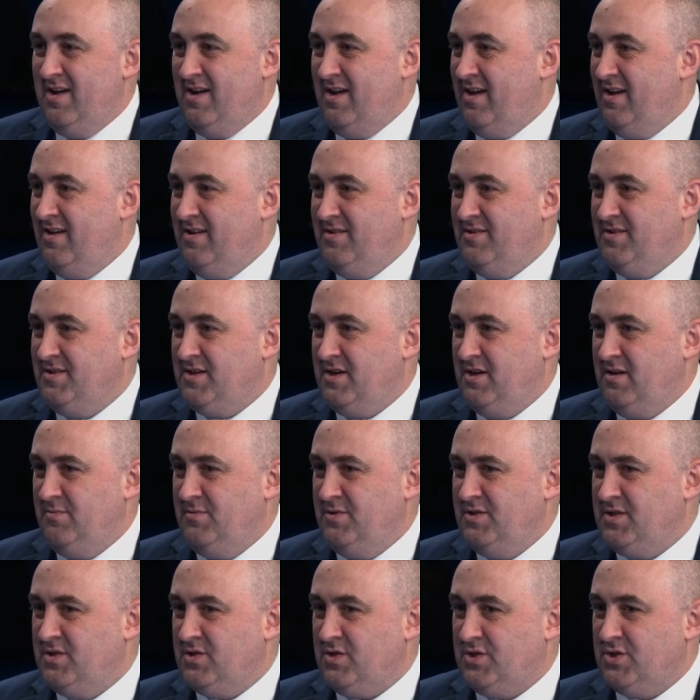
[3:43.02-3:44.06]
And um,
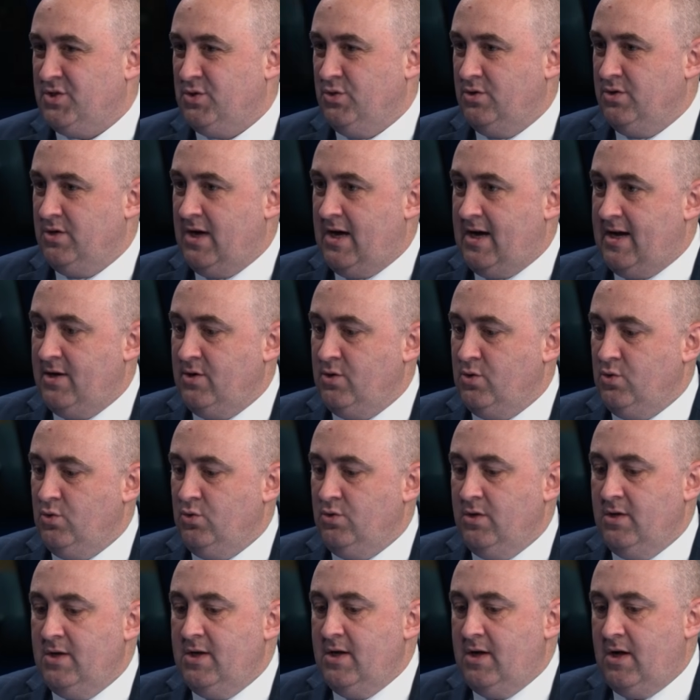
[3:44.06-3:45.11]
this is also a guy who
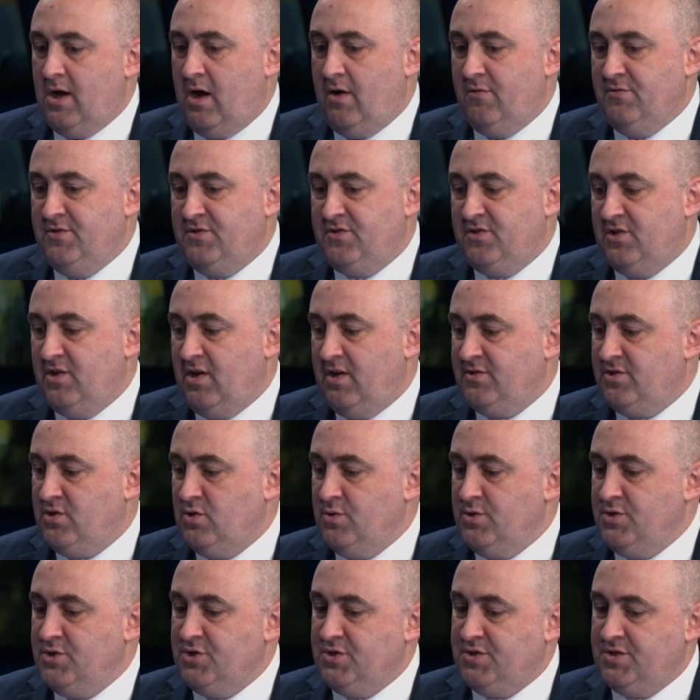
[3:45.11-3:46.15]
obviously has no
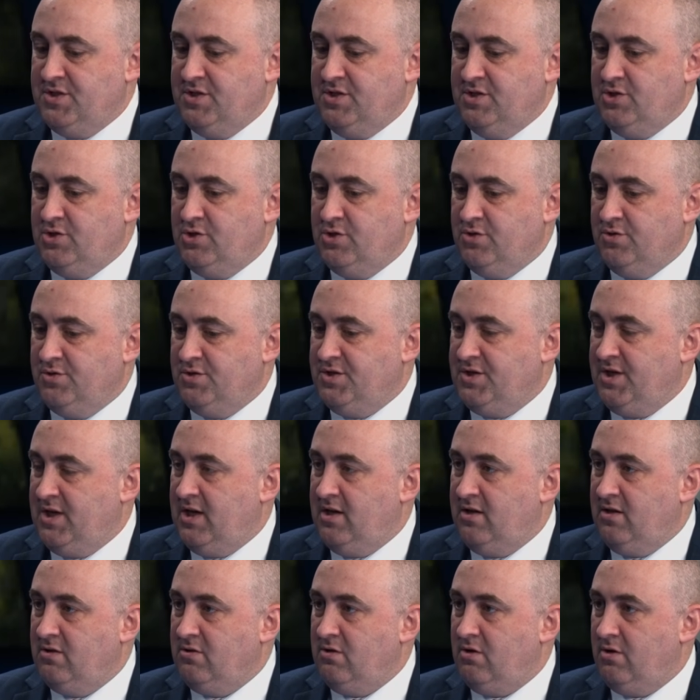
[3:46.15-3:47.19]
interest in the church's
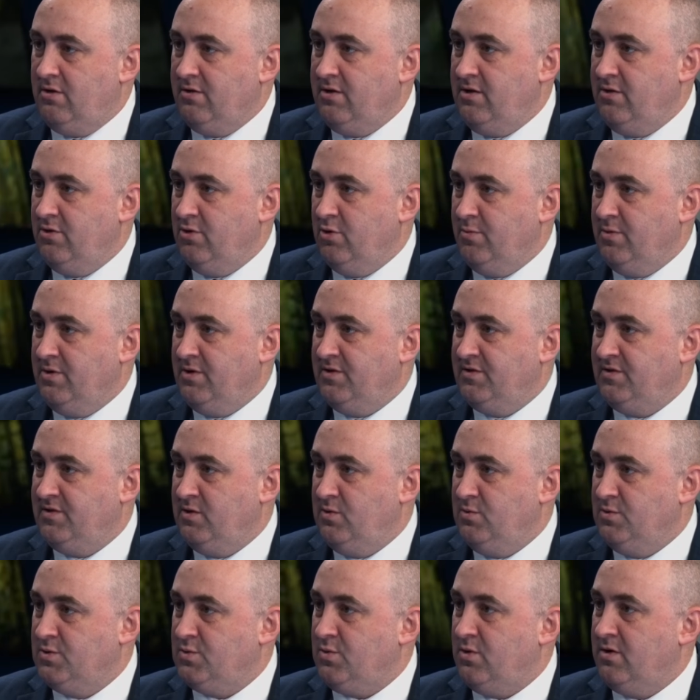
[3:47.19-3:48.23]
canon law either, because he
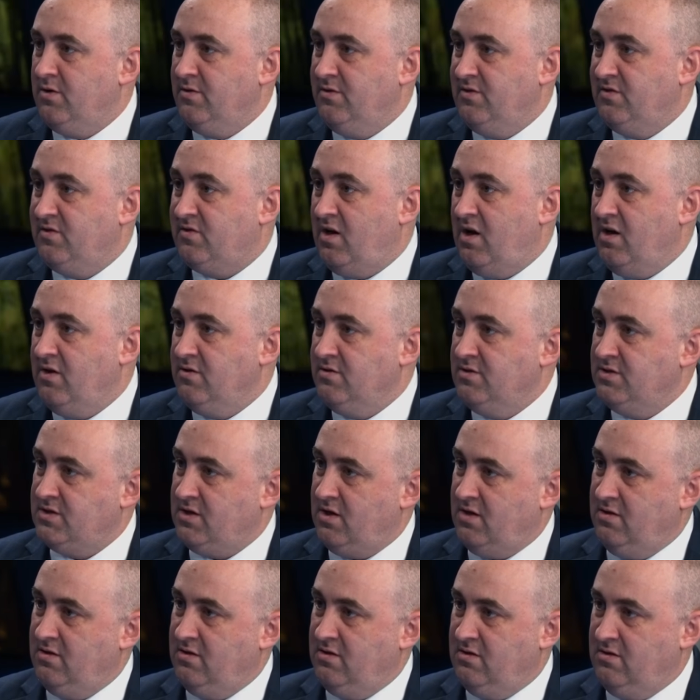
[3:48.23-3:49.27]
was one of the signers
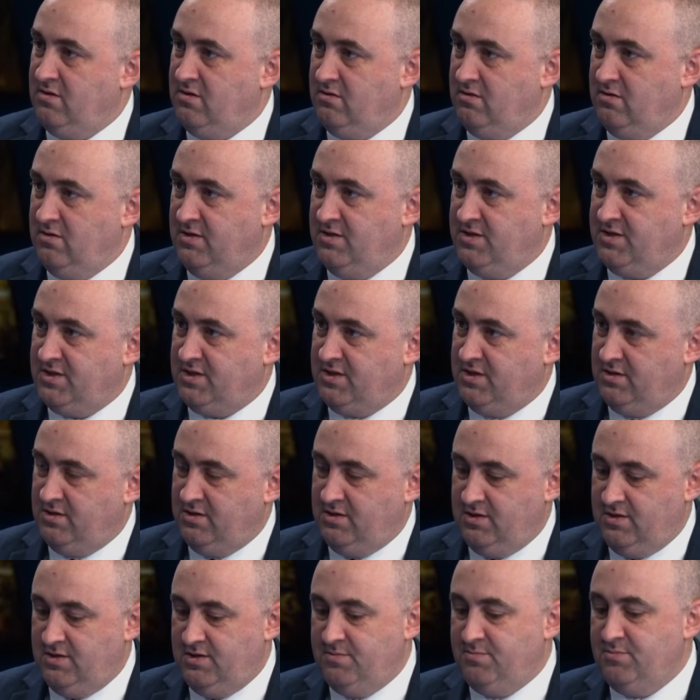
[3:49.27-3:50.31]
on the list,
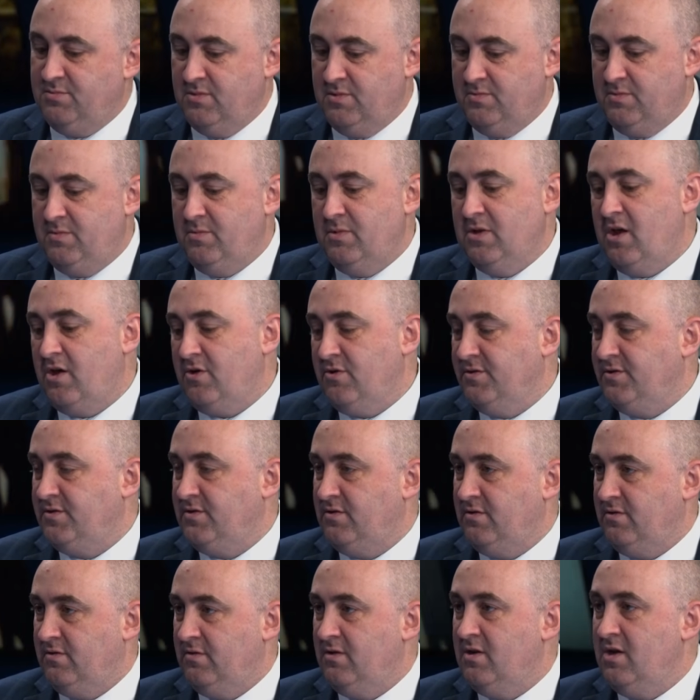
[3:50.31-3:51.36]
the letter
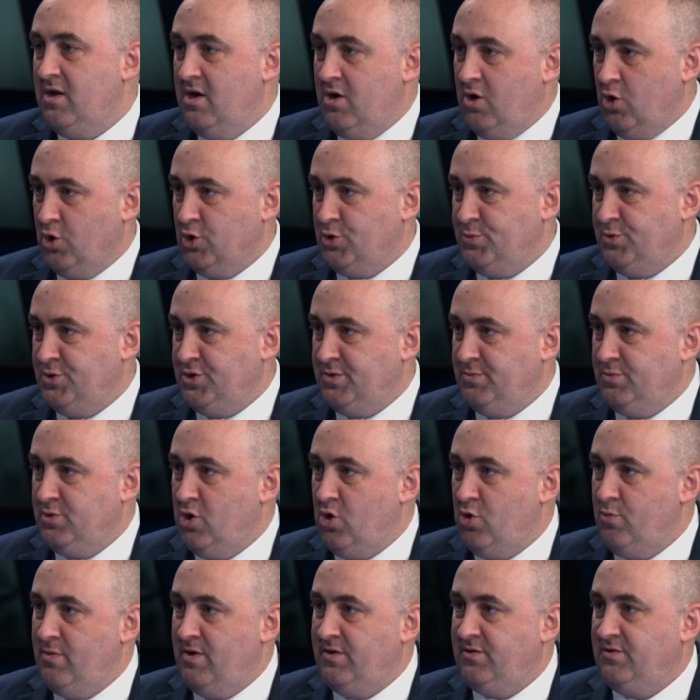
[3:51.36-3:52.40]
to Archbishop
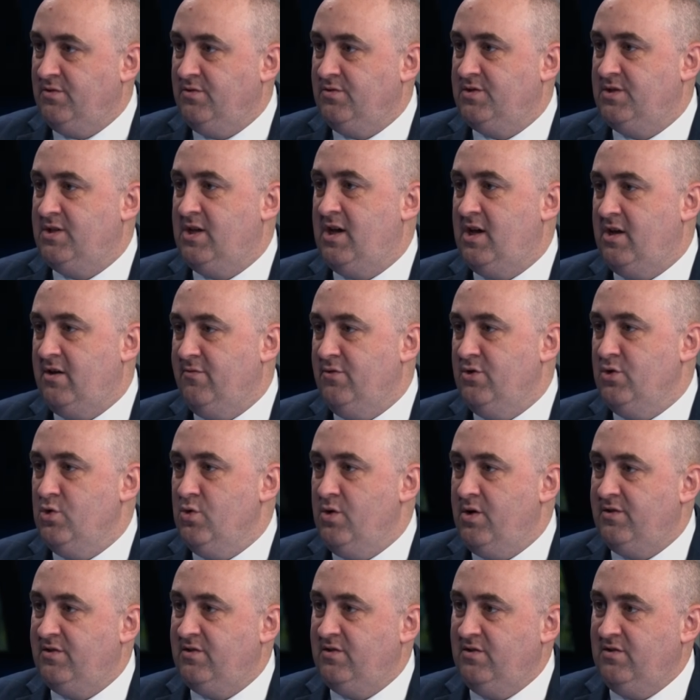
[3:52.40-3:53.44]
Gomez, who's the head of the
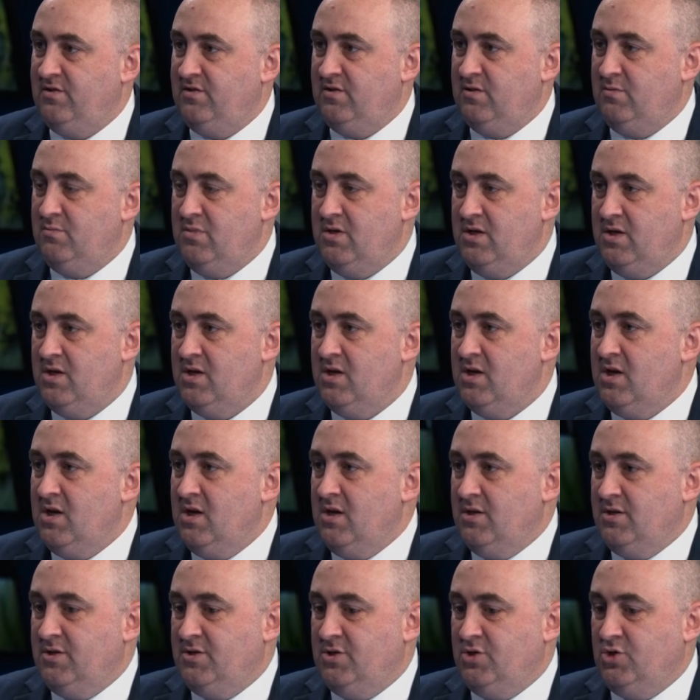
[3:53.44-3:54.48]
USCCB,
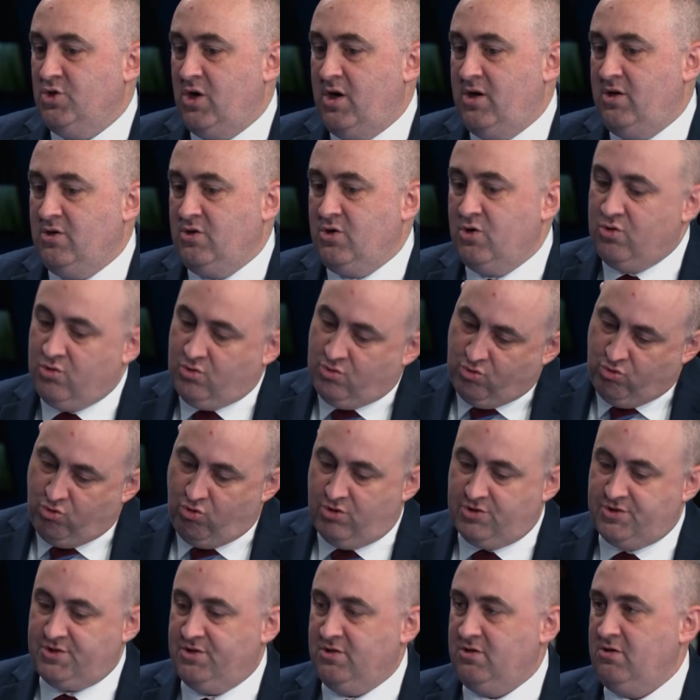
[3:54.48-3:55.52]
mm-hmm. to try to
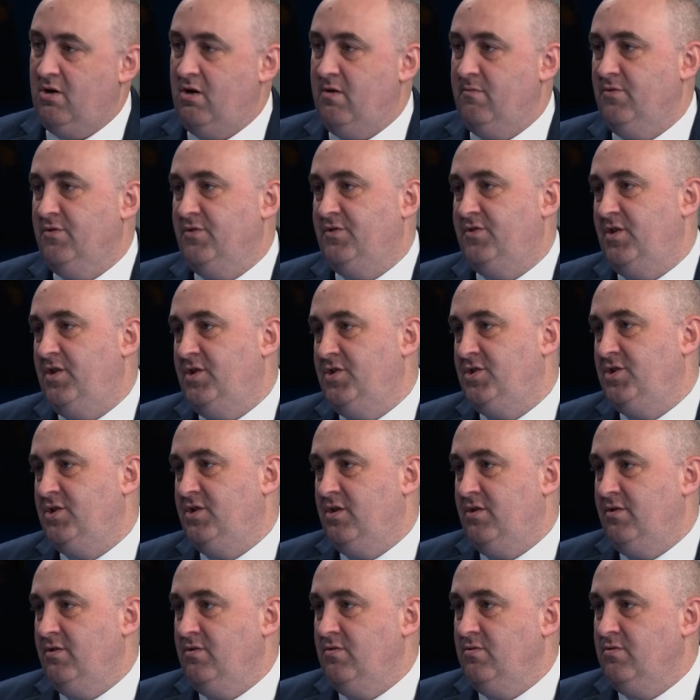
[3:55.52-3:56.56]
crush the conversation
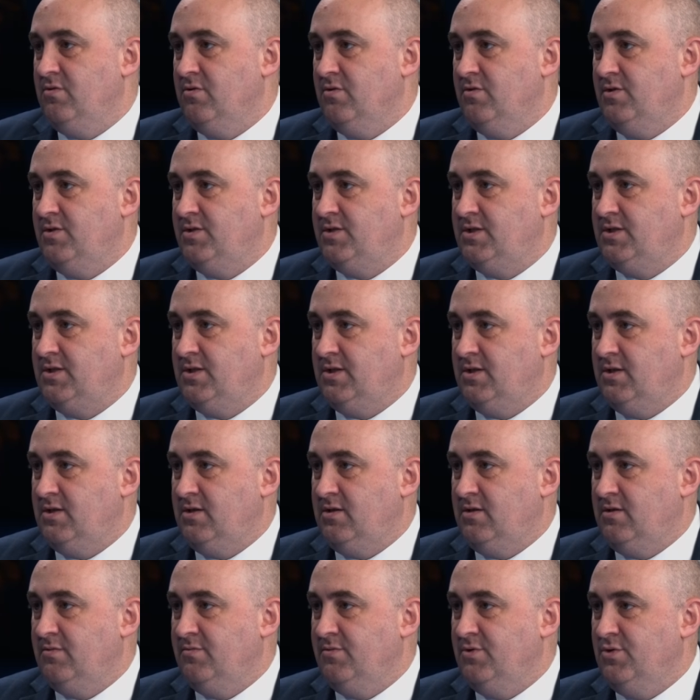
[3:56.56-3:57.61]
on the Eucharist,
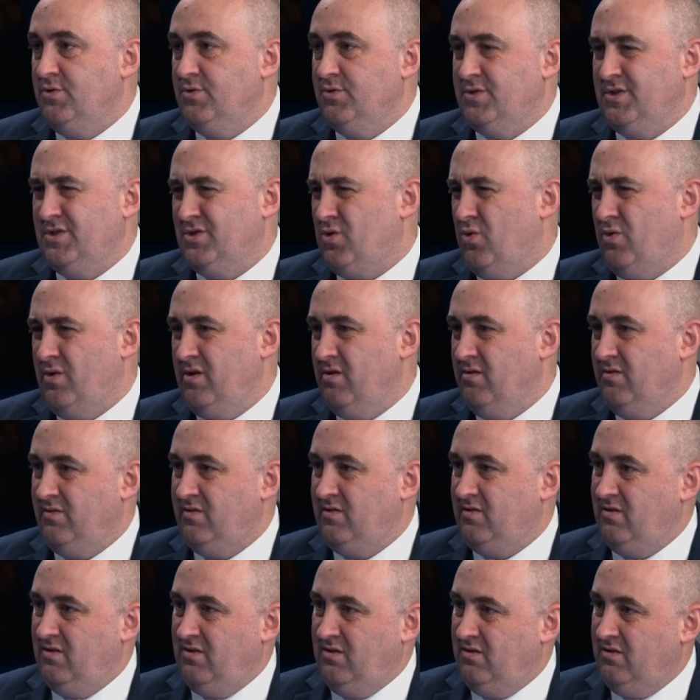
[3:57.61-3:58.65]
uh, Eucharistic
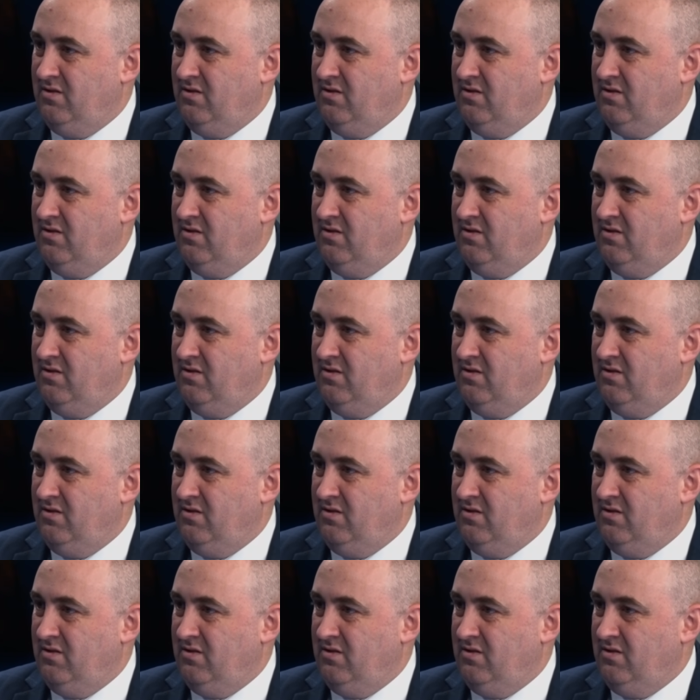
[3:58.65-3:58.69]
coherency.